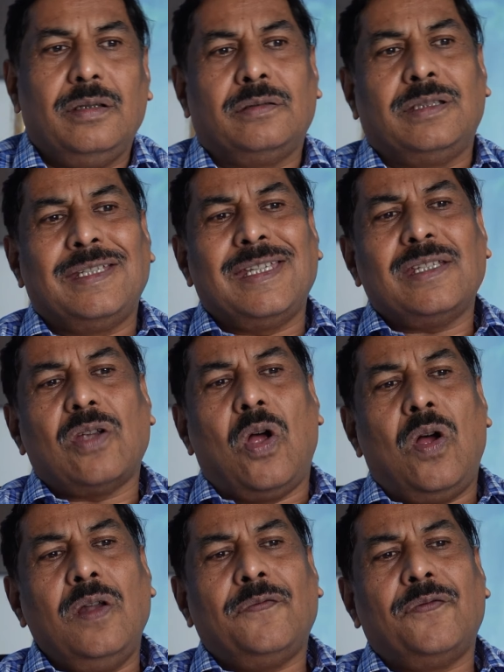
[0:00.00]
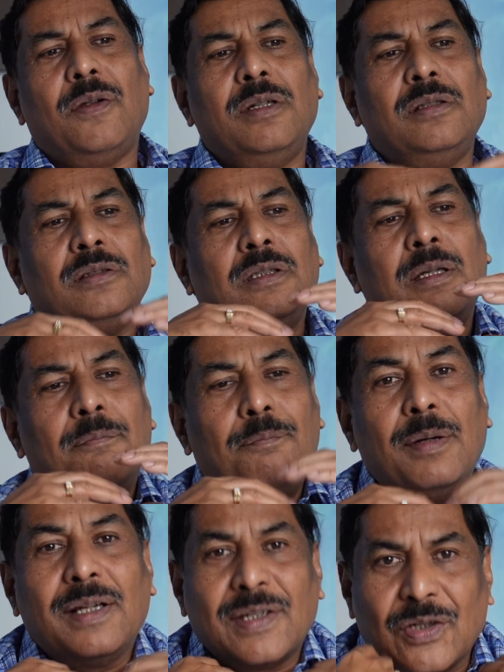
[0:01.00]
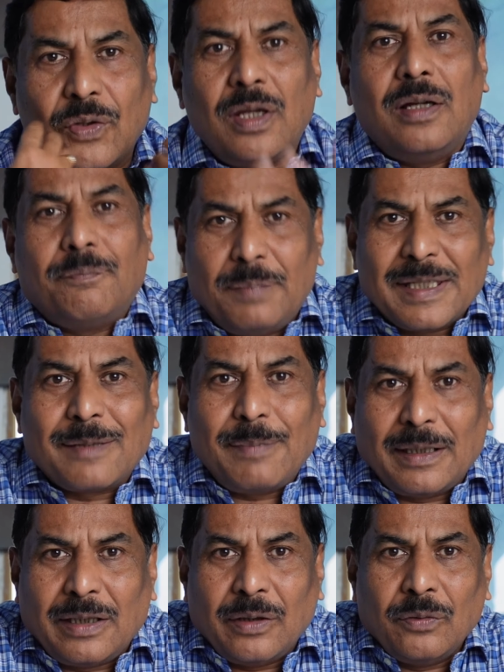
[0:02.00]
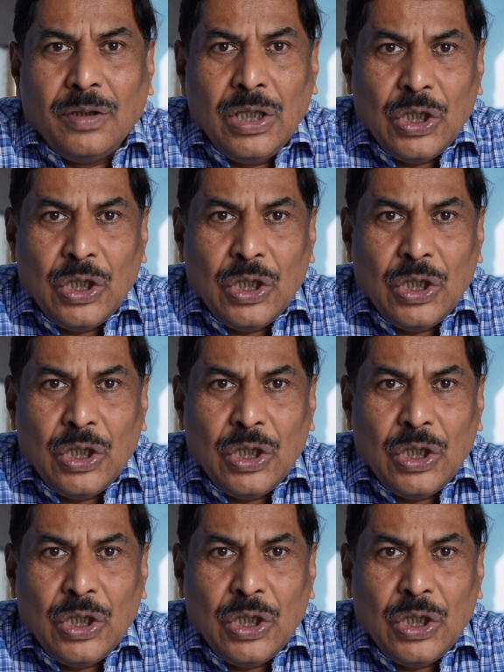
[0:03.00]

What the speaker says: this is all from a persona perspective.